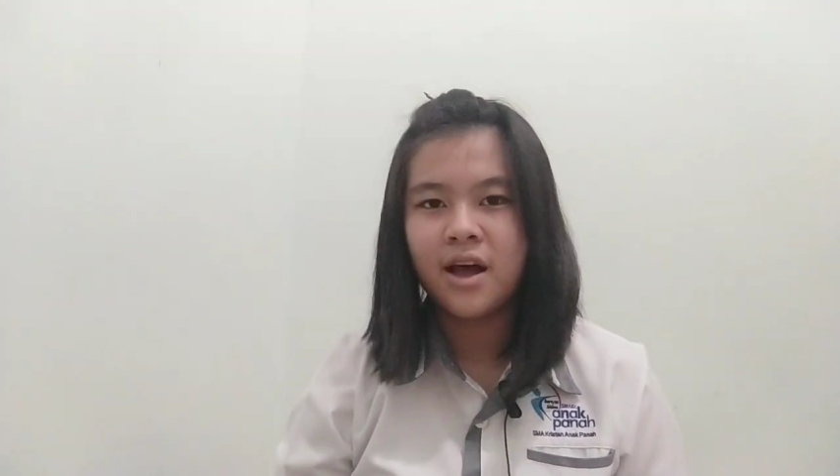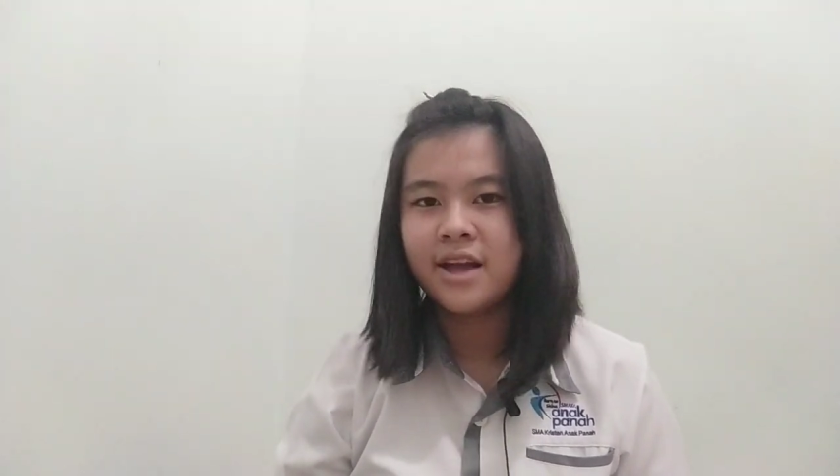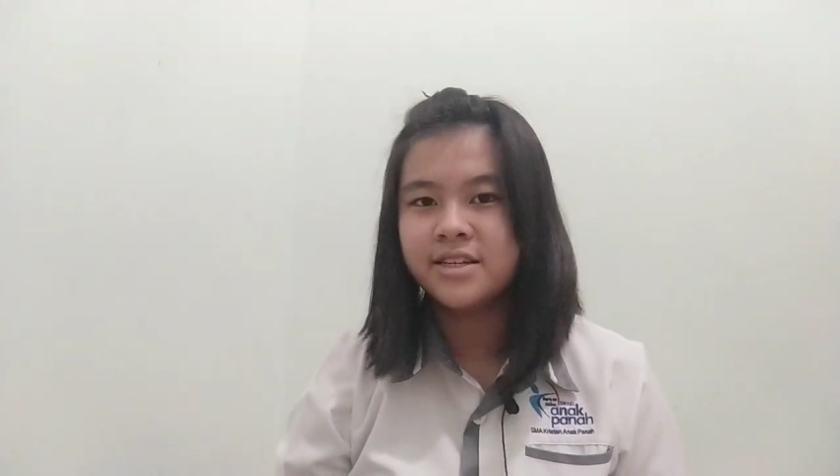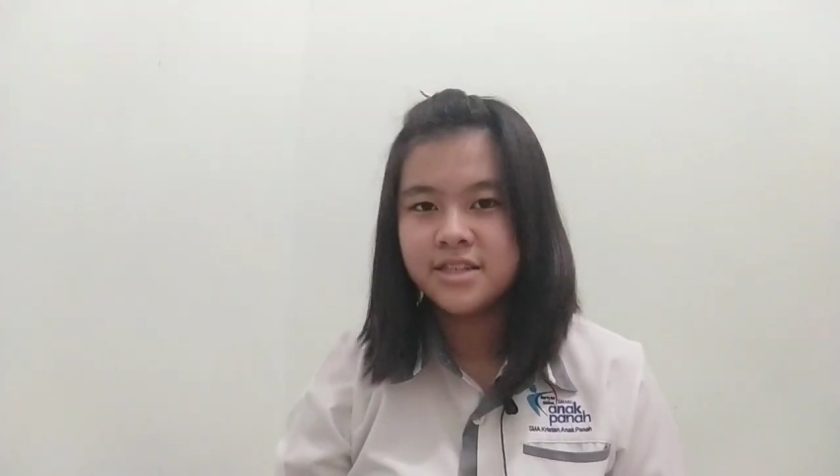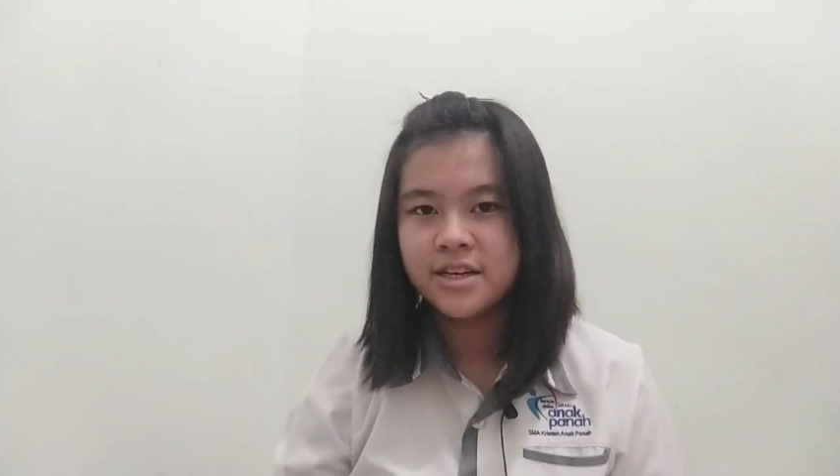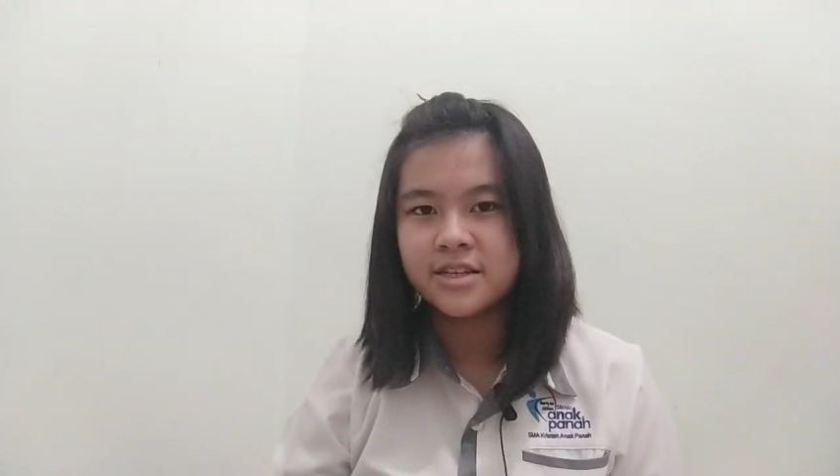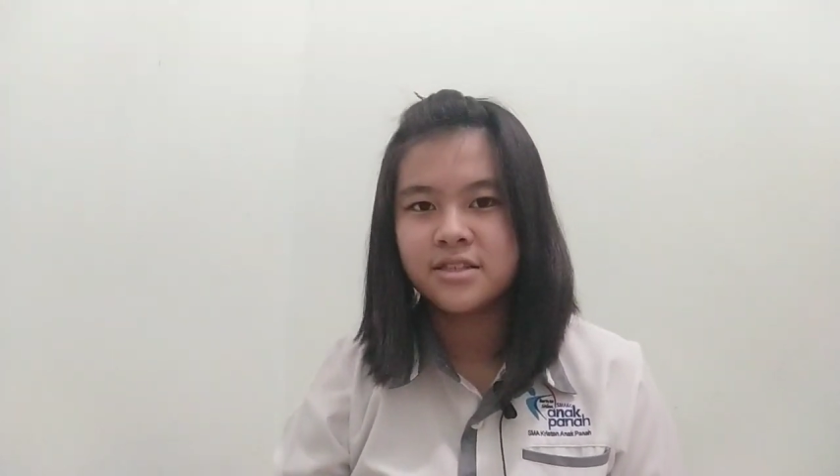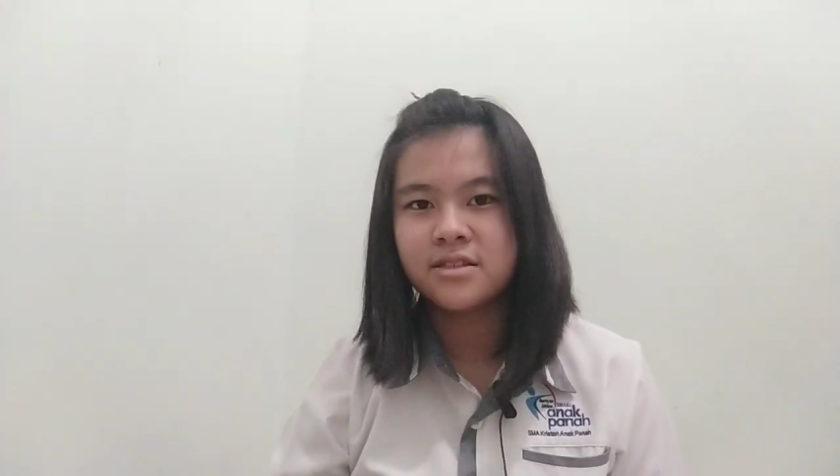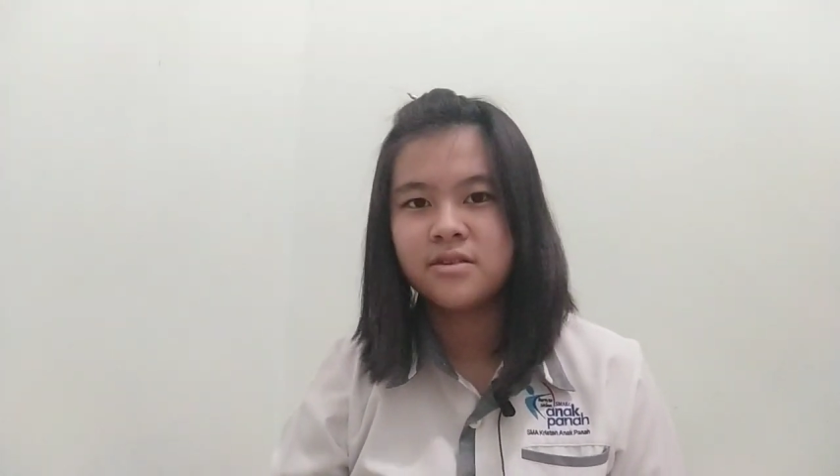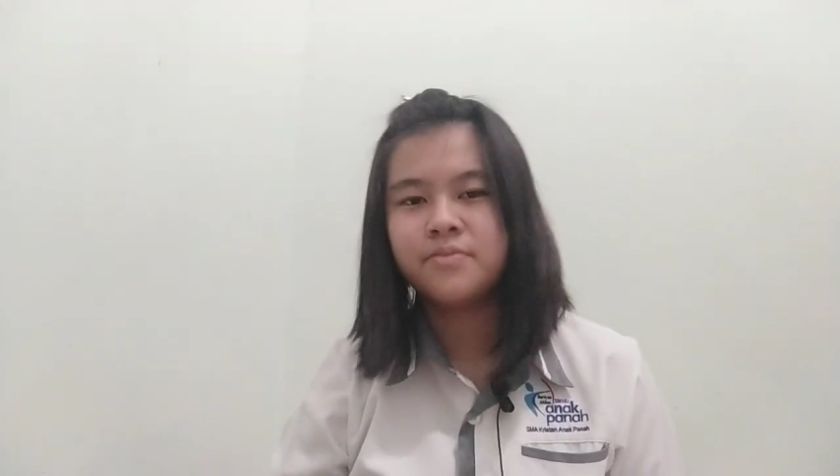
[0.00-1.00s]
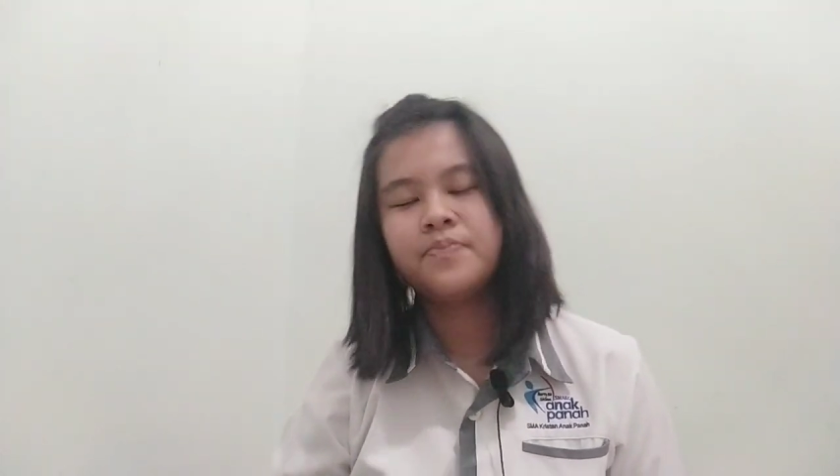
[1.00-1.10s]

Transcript: ideas.